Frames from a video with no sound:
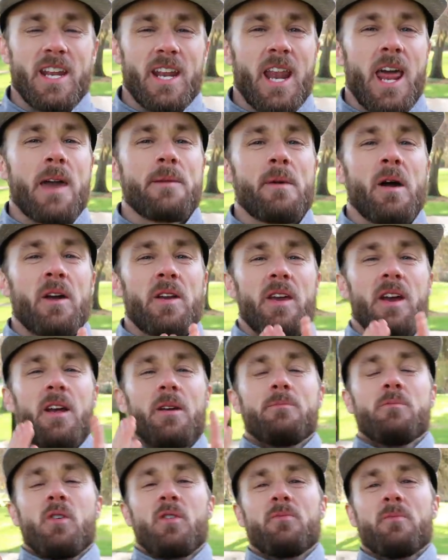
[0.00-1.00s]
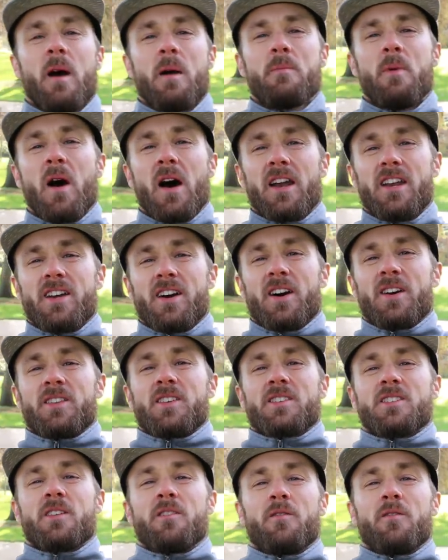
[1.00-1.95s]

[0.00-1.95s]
and I'm out here moving my body on this